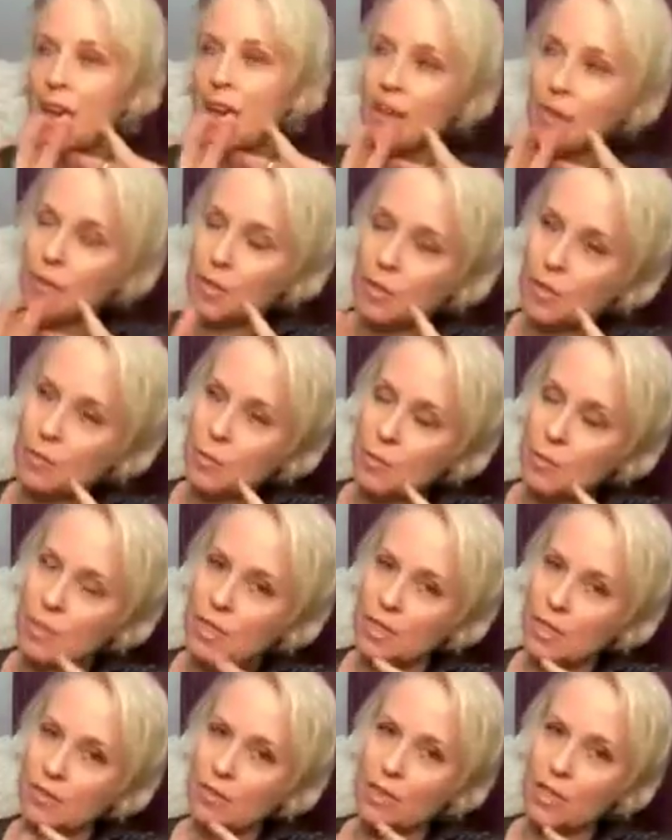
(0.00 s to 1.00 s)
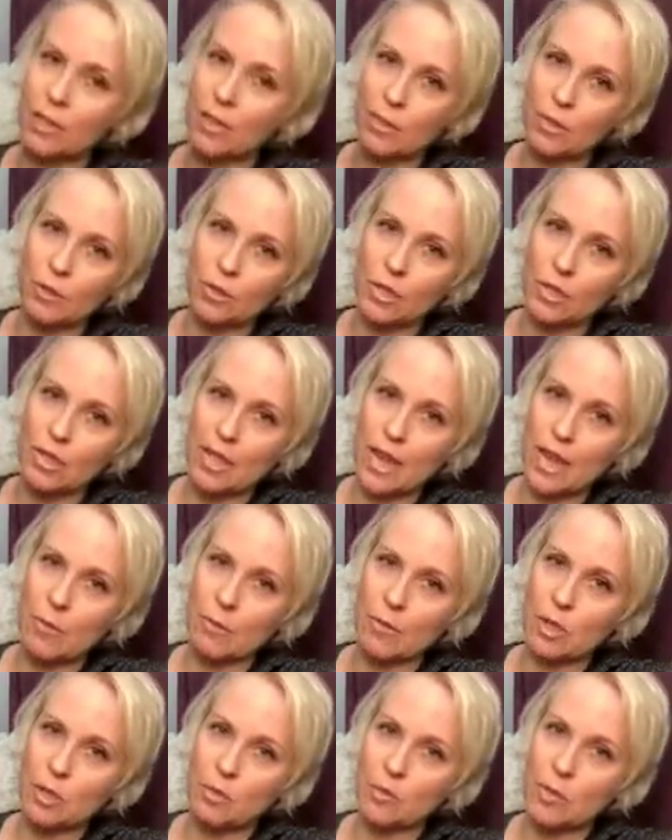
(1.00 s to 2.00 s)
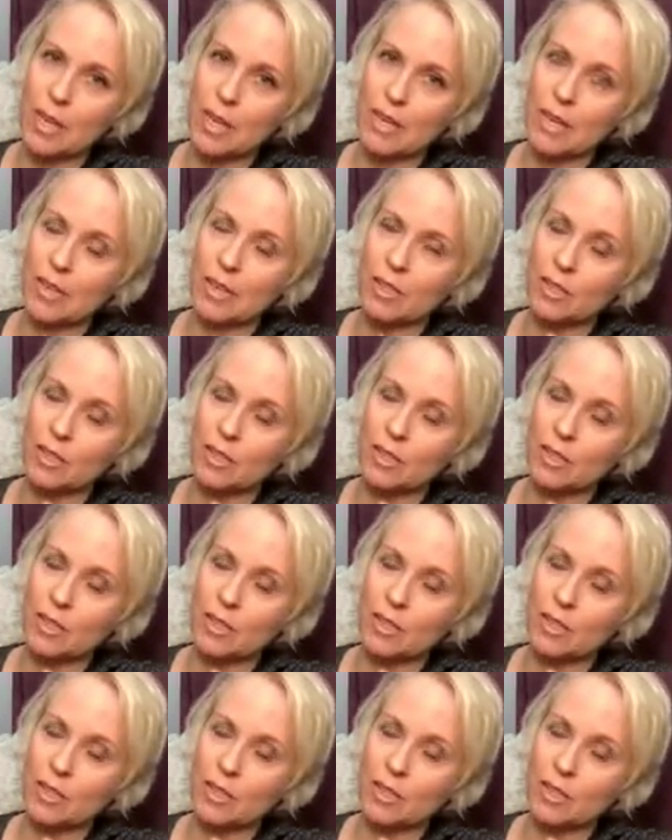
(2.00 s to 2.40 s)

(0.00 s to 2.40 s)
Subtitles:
And I was supposed to give the illusion that I was shrinking.